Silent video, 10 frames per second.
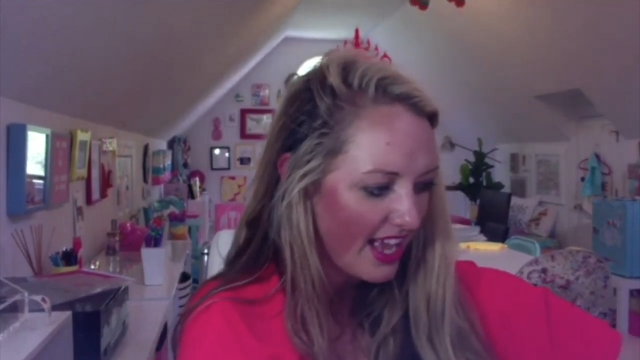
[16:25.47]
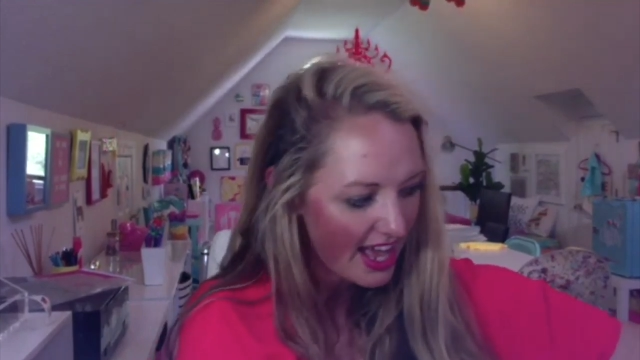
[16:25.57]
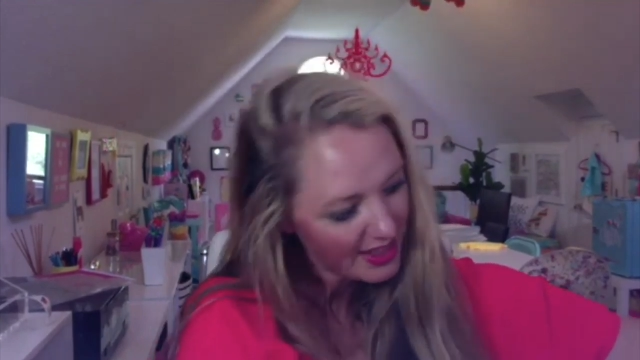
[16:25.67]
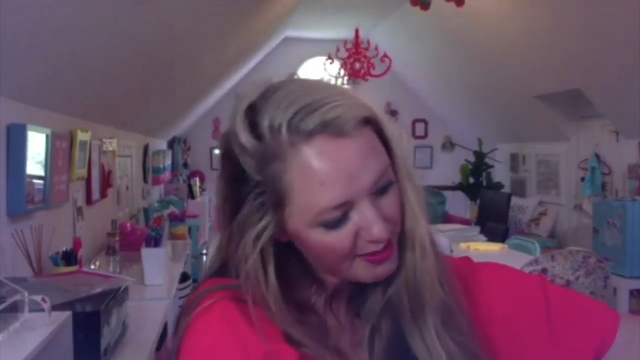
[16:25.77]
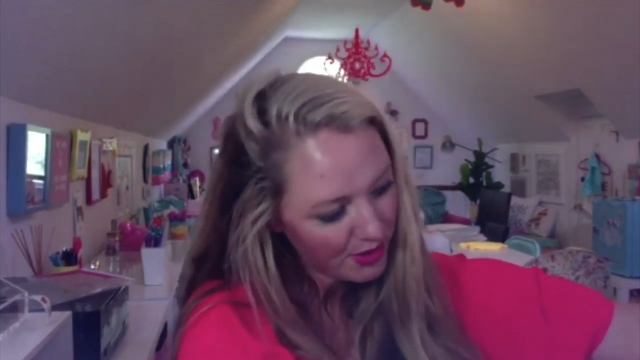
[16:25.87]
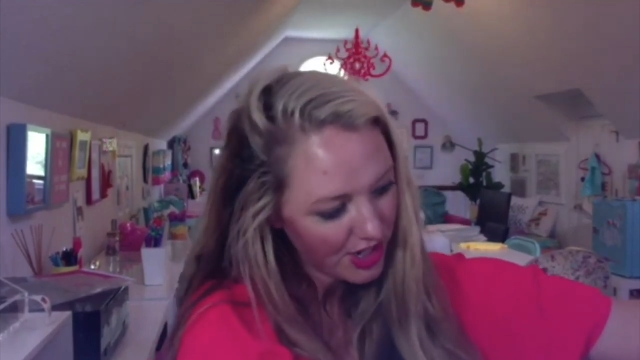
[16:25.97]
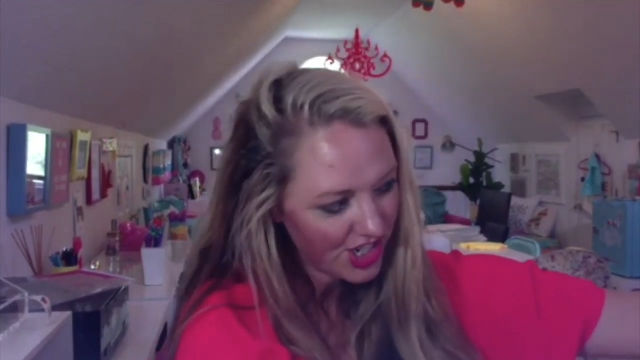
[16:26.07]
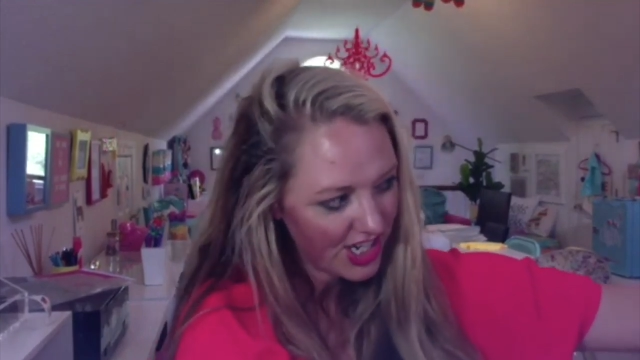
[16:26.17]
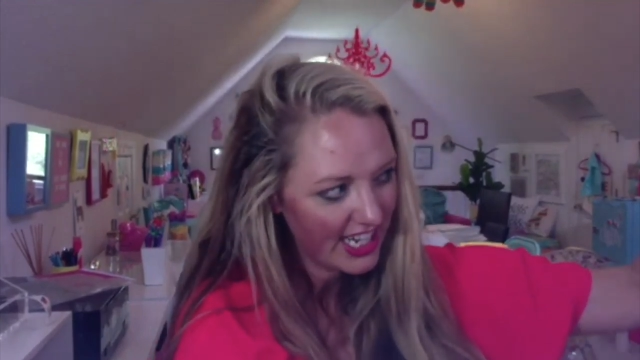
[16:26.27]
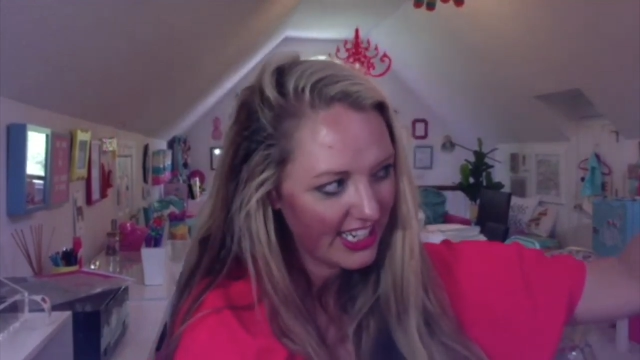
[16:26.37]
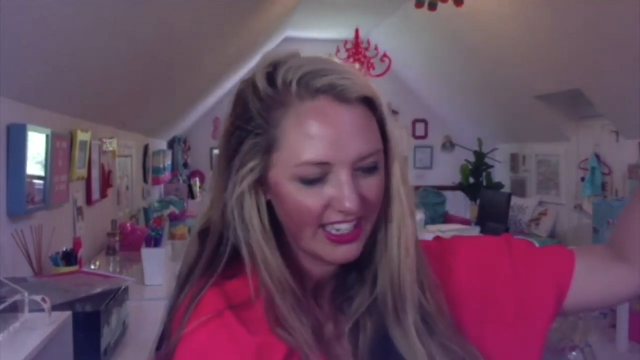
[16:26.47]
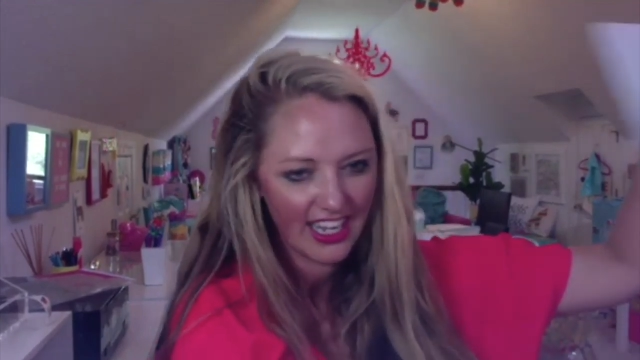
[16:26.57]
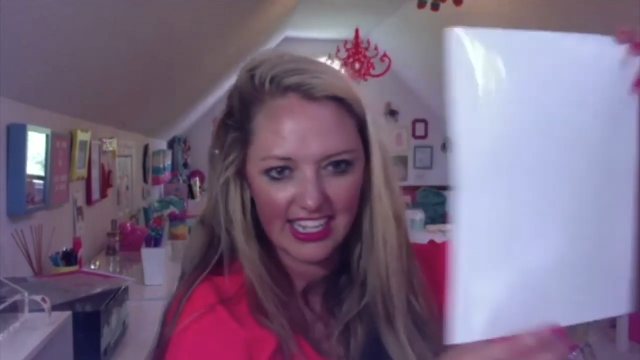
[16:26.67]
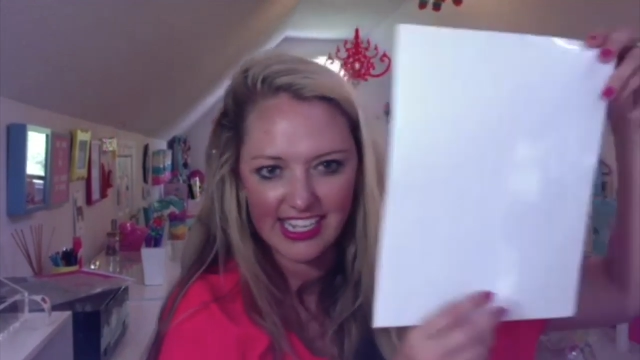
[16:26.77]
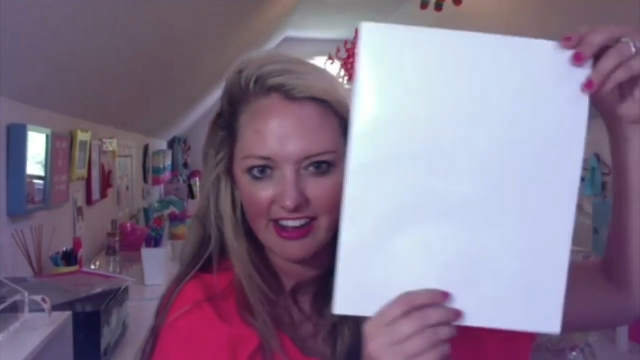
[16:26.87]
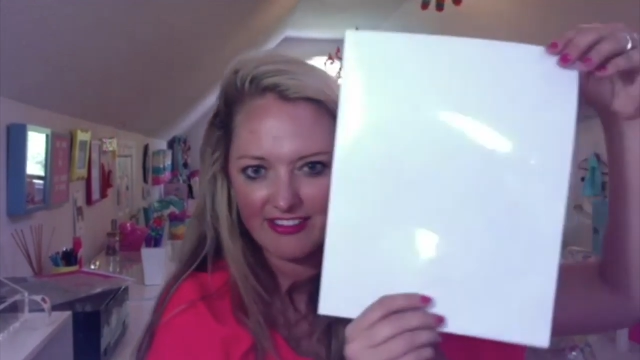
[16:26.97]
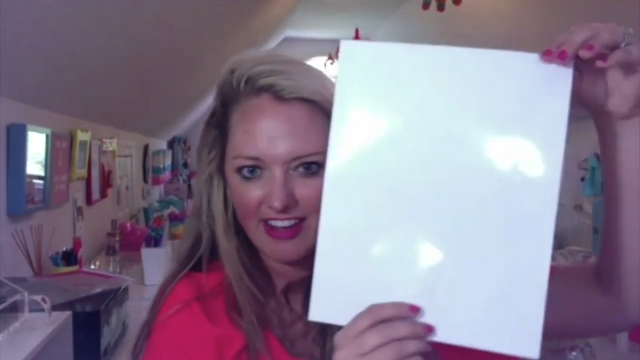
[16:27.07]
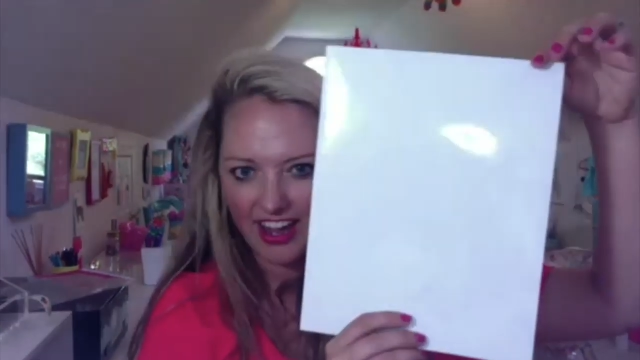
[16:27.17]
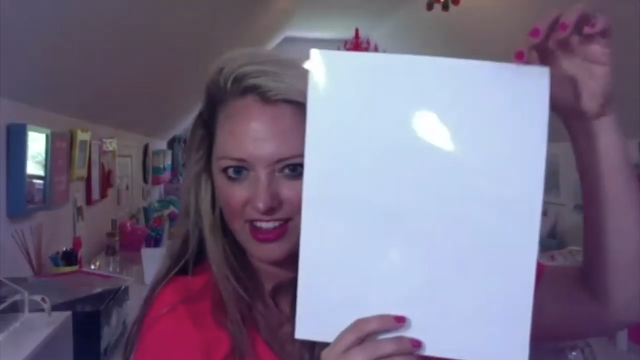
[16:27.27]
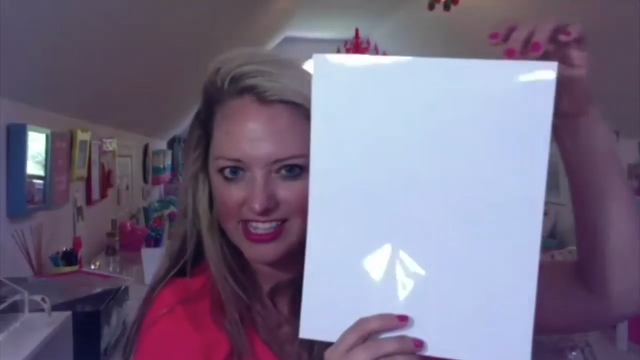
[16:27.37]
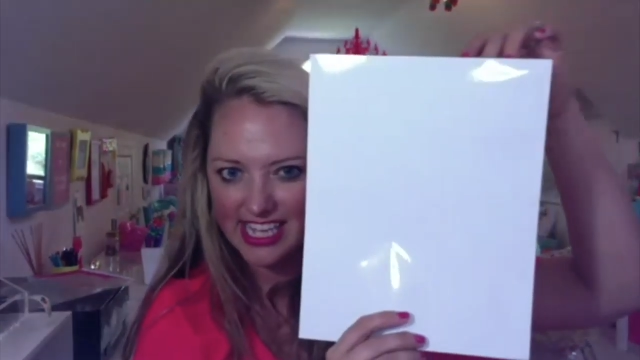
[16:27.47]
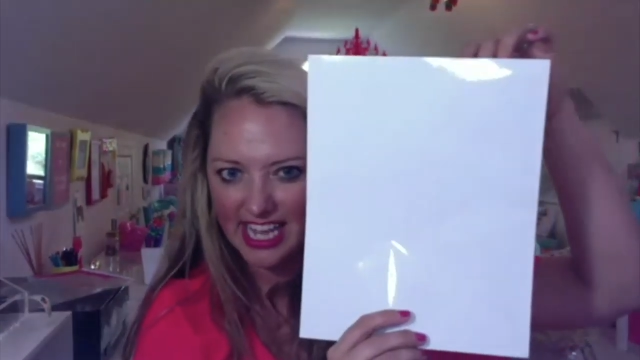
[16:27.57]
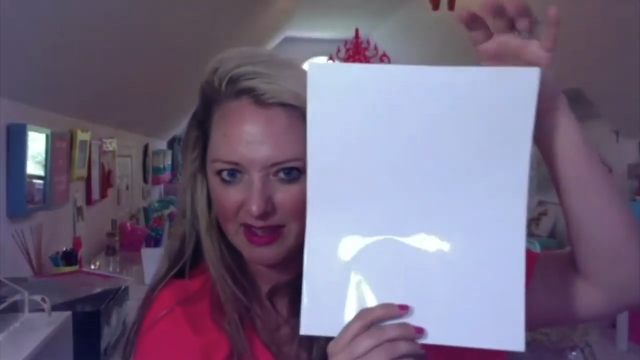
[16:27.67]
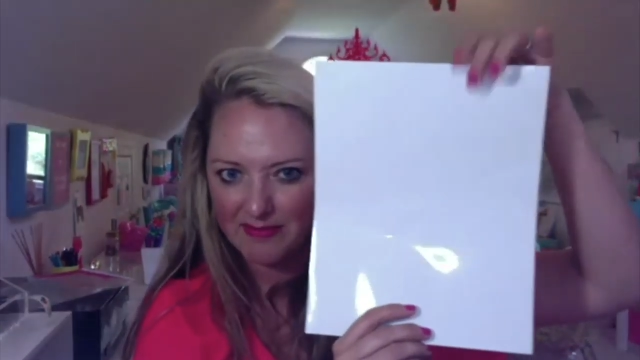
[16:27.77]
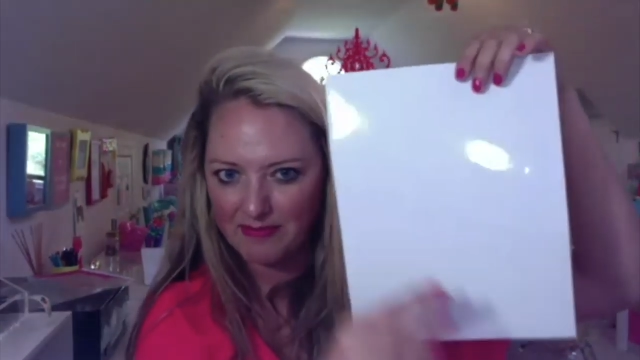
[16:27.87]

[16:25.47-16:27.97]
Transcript: the portrait cuts out vinyl that's like a,